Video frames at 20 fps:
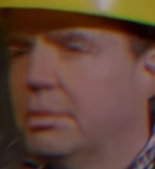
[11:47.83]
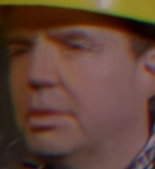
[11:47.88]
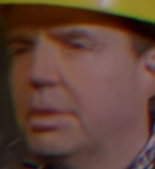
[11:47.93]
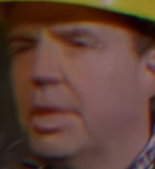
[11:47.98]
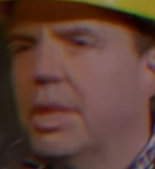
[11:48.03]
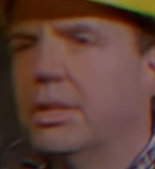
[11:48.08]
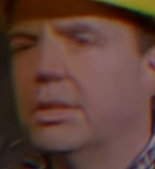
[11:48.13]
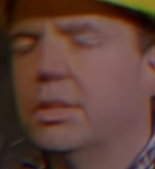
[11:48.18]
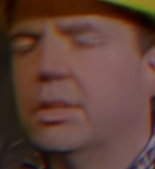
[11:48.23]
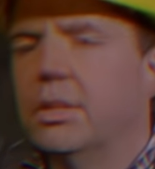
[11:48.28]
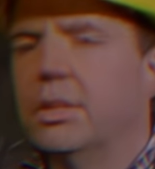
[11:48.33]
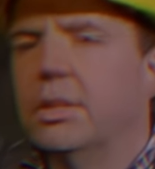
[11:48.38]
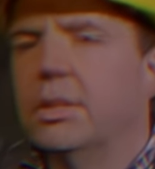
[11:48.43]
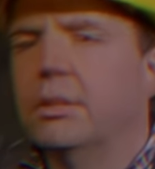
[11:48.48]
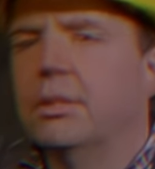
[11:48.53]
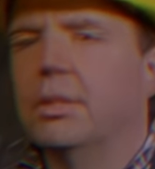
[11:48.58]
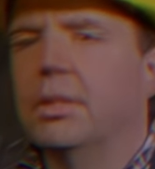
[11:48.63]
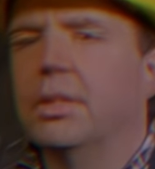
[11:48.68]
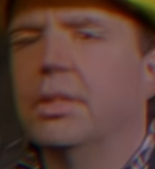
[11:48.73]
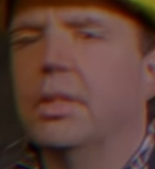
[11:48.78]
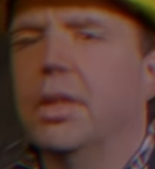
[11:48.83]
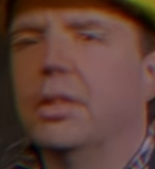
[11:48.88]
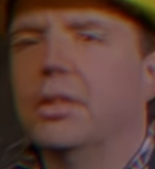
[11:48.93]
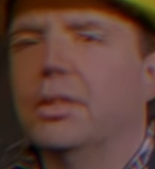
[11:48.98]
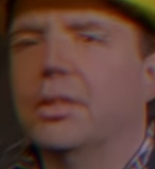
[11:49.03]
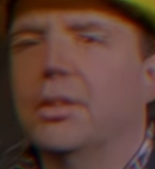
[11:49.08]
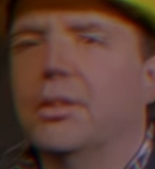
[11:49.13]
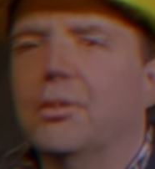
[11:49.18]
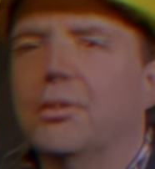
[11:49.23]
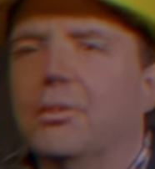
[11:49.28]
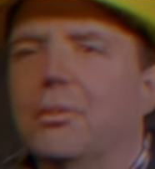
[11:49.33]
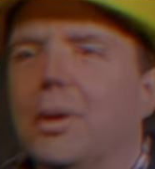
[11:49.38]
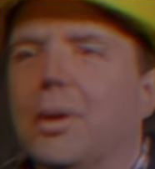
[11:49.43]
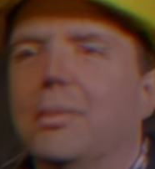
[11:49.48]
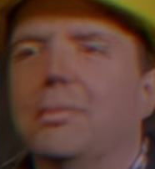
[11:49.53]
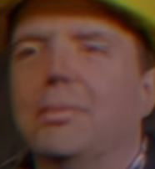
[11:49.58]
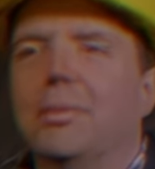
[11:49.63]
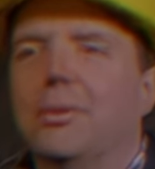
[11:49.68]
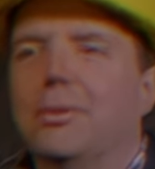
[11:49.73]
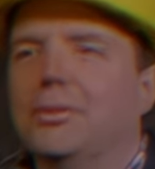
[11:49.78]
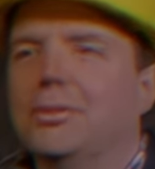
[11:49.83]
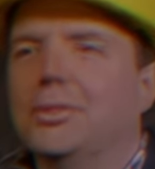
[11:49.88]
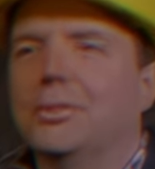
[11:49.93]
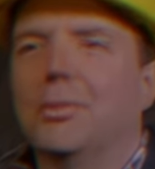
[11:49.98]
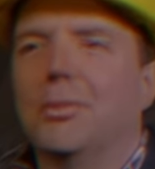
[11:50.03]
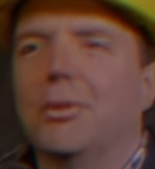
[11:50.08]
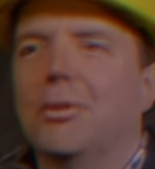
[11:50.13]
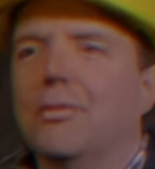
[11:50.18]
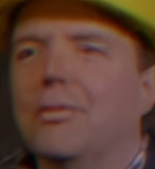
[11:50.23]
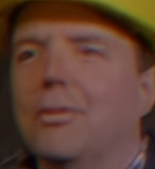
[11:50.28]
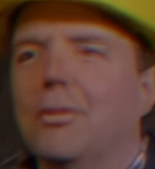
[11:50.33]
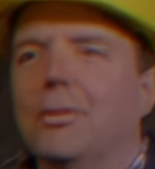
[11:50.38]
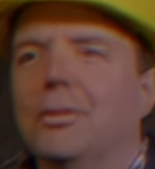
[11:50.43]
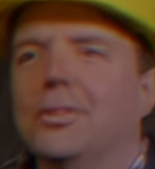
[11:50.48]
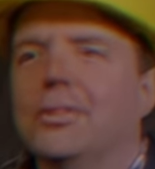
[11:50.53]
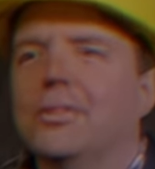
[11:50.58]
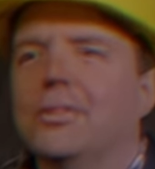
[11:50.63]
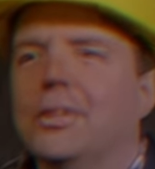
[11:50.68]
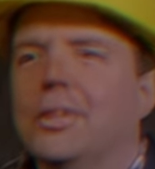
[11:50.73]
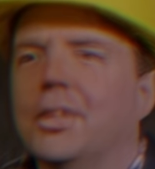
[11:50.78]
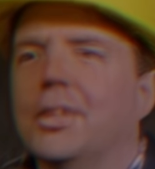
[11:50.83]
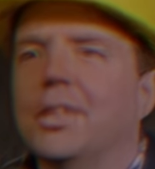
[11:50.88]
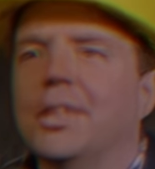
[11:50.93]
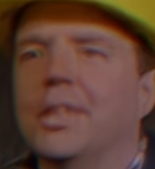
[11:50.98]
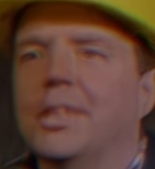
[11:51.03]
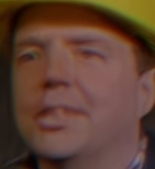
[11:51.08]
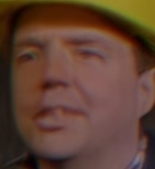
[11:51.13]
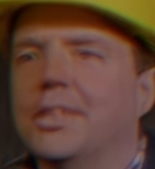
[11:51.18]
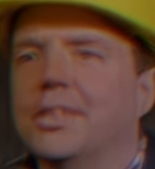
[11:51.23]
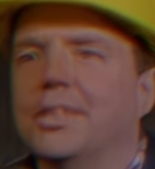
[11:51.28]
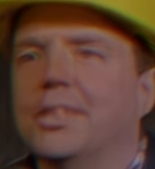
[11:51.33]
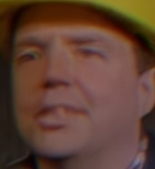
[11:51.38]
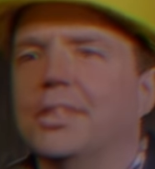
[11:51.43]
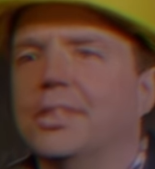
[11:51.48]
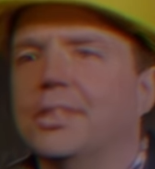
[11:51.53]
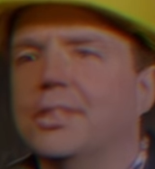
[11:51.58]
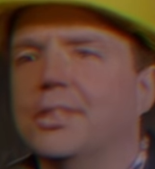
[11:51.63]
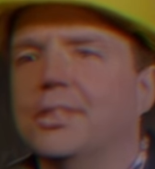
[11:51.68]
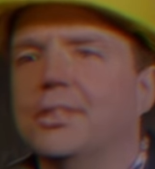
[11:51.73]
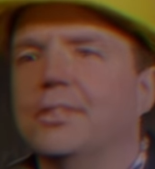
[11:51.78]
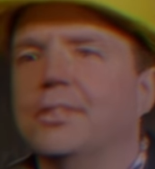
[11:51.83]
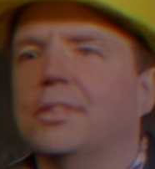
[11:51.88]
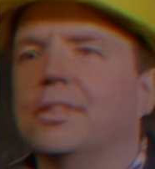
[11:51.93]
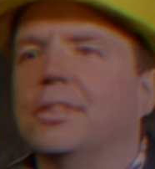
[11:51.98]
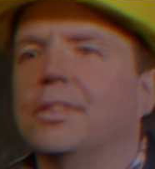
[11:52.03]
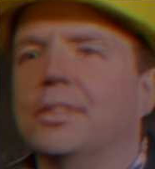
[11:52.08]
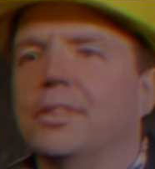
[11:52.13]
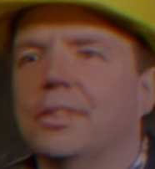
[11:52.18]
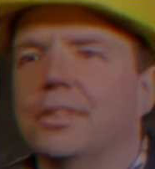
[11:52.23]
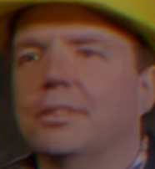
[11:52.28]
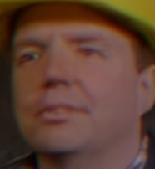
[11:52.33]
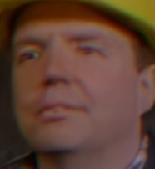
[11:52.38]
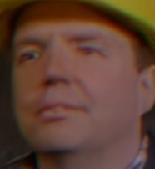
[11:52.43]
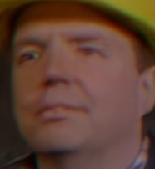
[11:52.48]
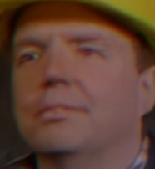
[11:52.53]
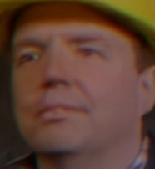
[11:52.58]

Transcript: It's actually conducting through my bones more forcefully than it does on the surface.